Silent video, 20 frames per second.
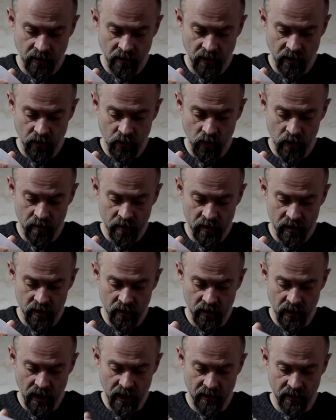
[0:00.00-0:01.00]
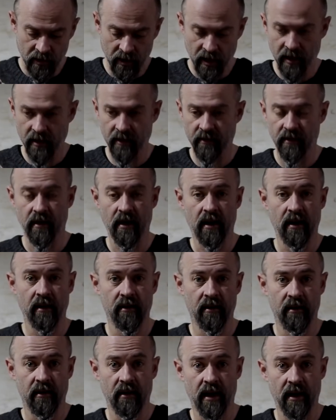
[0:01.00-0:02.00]
equipped
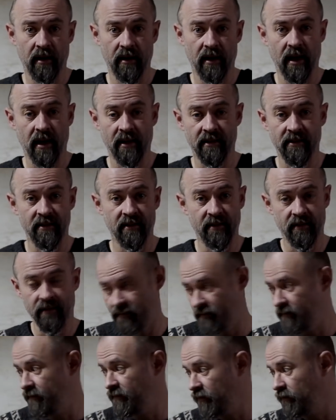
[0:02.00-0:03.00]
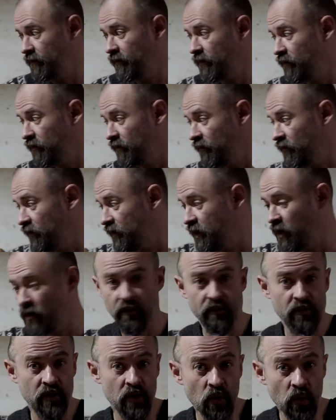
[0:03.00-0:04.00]
and has the
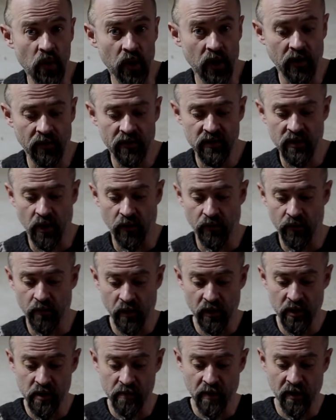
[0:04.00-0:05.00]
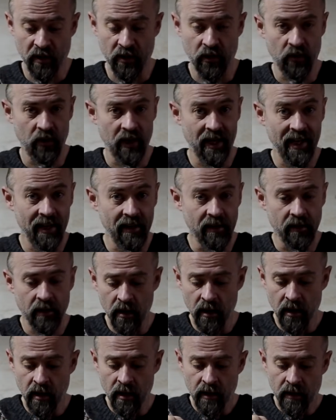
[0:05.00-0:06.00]
reviewing of stuff much better in
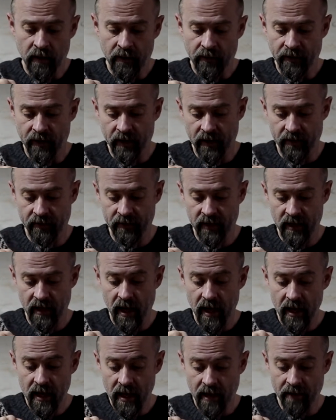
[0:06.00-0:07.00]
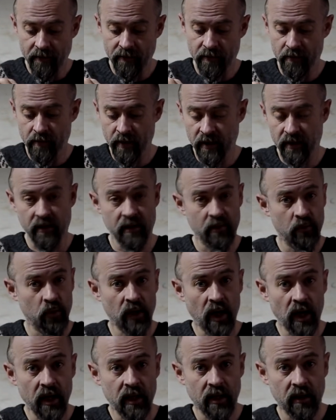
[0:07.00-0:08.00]
than I have. But
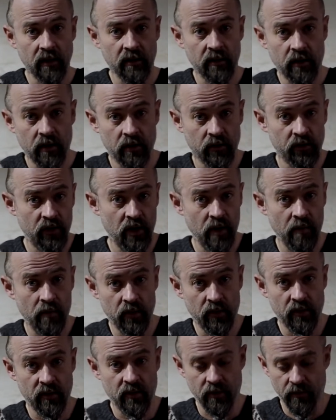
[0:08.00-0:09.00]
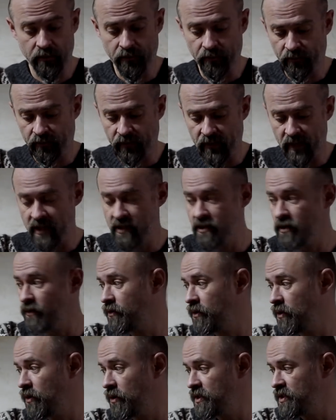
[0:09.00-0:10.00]
what I can contribute is
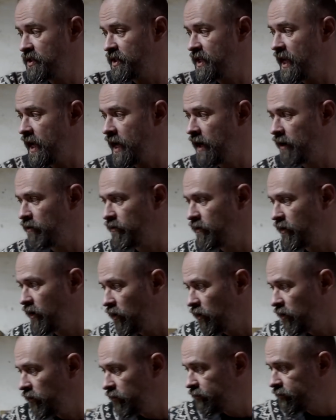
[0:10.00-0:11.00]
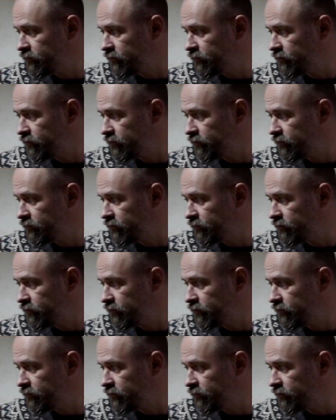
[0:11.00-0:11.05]
of course the airflow